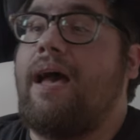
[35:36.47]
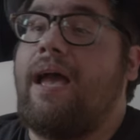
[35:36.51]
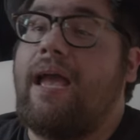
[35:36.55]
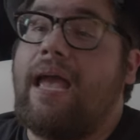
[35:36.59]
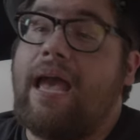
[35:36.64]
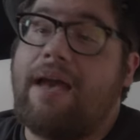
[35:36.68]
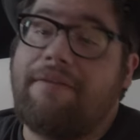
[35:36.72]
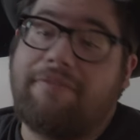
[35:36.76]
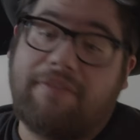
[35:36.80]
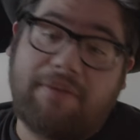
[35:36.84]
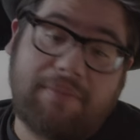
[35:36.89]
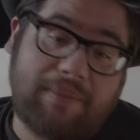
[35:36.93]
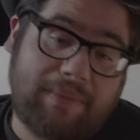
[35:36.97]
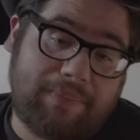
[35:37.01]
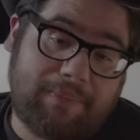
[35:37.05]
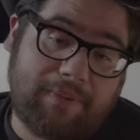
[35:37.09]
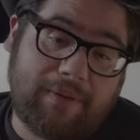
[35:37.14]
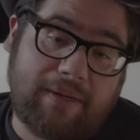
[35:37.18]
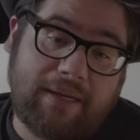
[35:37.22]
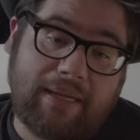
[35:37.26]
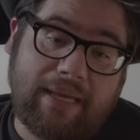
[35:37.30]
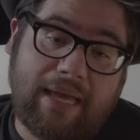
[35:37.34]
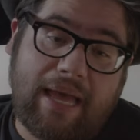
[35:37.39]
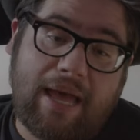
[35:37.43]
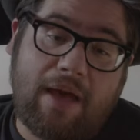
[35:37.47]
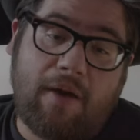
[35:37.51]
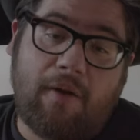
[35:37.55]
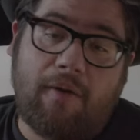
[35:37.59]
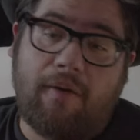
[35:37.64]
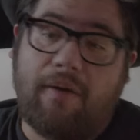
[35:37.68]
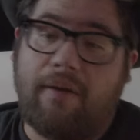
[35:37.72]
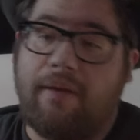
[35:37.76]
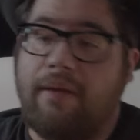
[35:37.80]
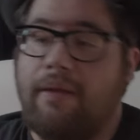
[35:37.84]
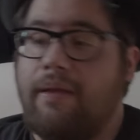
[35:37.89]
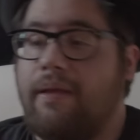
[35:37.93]
I have to be putting
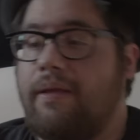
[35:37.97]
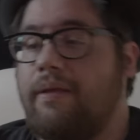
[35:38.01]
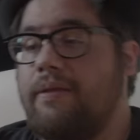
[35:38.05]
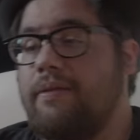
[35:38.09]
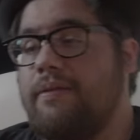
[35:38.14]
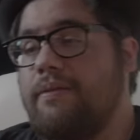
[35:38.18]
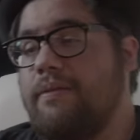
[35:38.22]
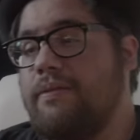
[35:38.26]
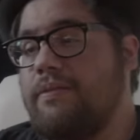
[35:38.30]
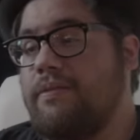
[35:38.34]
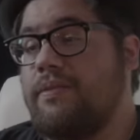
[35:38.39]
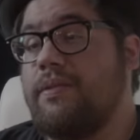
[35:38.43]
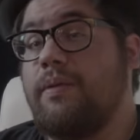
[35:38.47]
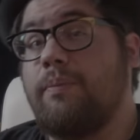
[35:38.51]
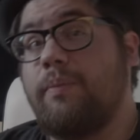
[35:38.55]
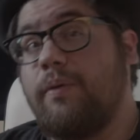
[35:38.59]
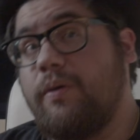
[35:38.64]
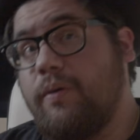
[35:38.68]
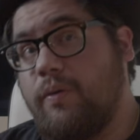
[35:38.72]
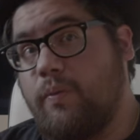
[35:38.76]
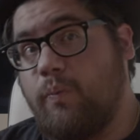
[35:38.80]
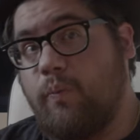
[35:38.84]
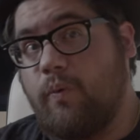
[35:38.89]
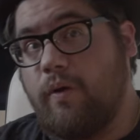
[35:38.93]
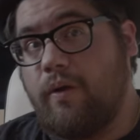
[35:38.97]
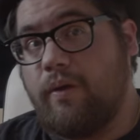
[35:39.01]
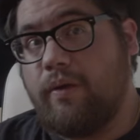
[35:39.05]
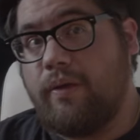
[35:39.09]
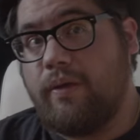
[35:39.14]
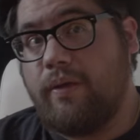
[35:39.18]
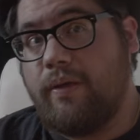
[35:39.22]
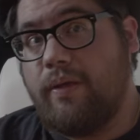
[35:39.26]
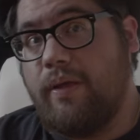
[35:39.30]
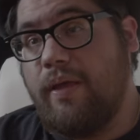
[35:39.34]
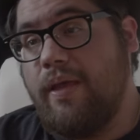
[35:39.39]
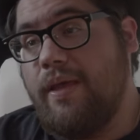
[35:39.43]
out some good
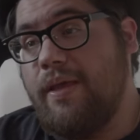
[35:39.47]
work.